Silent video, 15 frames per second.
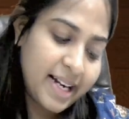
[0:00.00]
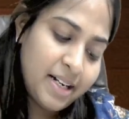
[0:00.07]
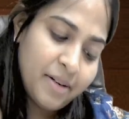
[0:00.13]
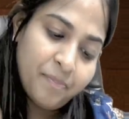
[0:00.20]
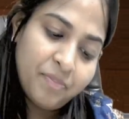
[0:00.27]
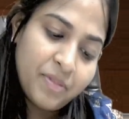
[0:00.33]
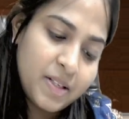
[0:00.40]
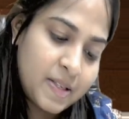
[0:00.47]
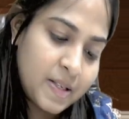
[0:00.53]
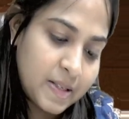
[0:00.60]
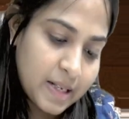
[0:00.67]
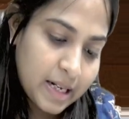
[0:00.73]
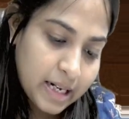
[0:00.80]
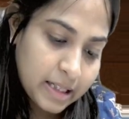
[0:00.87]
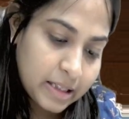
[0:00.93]
This is
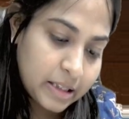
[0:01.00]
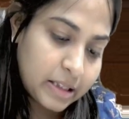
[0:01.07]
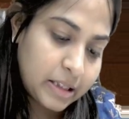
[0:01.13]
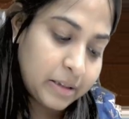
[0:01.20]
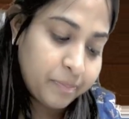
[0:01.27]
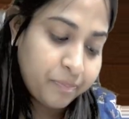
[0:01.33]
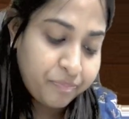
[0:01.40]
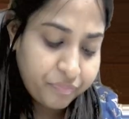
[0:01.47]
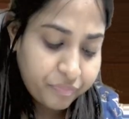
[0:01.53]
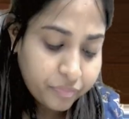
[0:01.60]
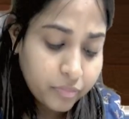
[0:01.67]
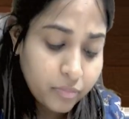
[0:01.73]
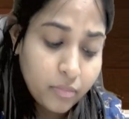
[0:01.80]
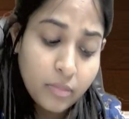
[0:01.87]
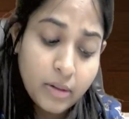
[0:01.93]
another thing.
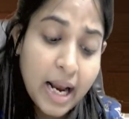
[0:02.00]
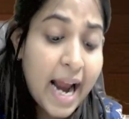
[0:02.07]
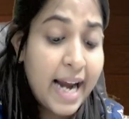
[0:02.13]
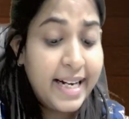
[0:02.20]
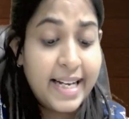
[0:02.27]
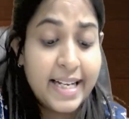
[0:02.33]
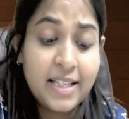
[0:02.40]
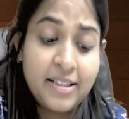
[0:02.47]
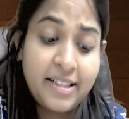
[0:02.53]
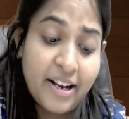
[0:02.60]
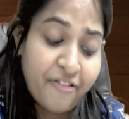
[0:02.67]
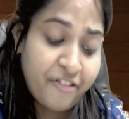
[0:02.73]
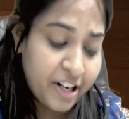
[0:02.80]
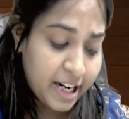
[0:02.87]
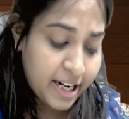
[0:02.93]
And yes,
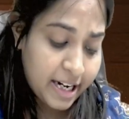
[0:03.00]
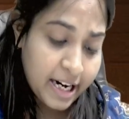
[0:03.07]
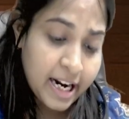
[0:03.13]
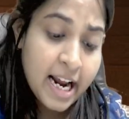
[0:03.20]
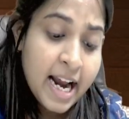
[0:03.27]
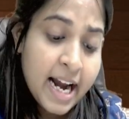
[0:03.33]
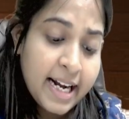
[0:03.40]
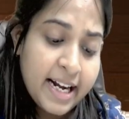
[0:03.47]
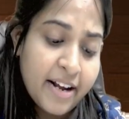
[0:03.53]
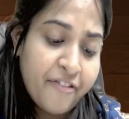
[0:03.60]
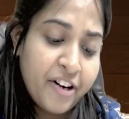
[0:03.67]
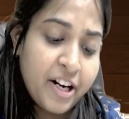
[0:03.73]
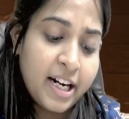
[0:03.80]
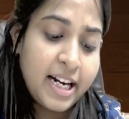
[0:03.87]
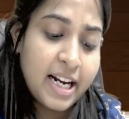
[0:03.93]

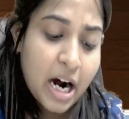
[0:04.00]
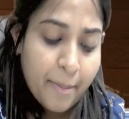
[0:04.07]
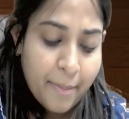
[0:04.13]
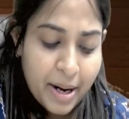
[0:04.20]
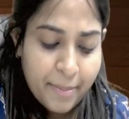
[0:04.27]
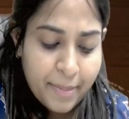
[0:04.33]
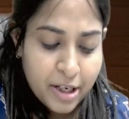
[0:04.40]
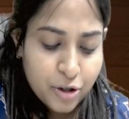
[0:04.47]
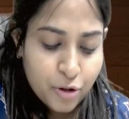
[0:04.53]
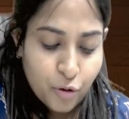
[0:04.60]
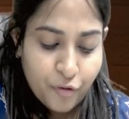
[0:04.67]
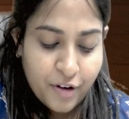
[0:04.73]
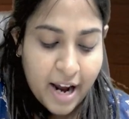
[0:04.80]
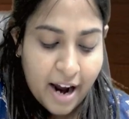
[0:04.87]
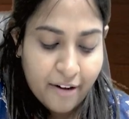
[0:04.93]
definitely amendments, so we
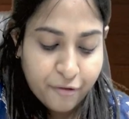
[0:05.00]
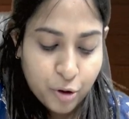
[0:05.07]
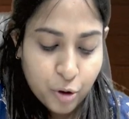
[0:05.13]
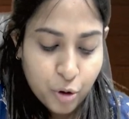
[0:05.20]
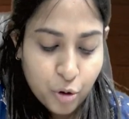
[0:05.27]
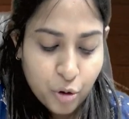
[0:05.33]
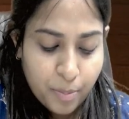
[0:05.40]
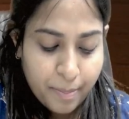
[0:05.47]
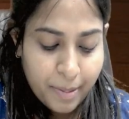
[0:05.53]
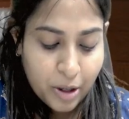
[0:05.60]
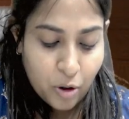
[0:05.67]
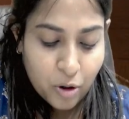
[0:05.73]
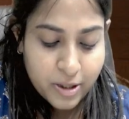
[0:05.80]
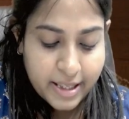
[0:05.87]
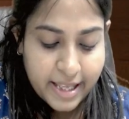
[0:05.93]
have to do because
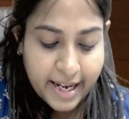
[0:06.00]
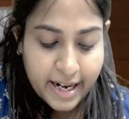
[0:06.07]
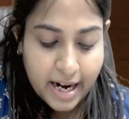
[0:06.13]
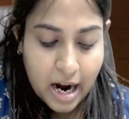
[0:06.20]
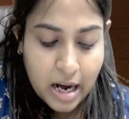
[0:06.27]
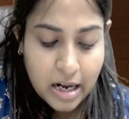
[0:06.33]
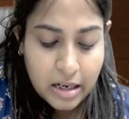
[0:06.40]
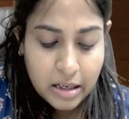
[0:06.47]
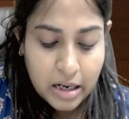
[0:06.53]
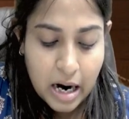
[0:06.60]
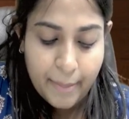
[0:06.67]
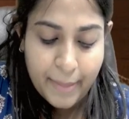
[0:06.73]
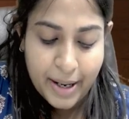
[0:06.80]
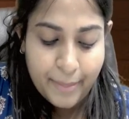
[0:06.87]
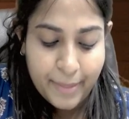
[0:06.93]
there are
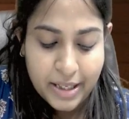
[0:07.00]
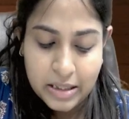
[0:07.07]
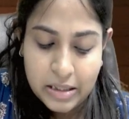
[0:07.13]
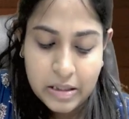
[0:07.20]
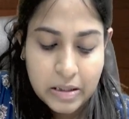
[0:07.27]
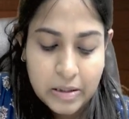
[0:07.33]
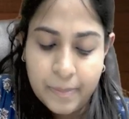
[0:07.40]
amendments.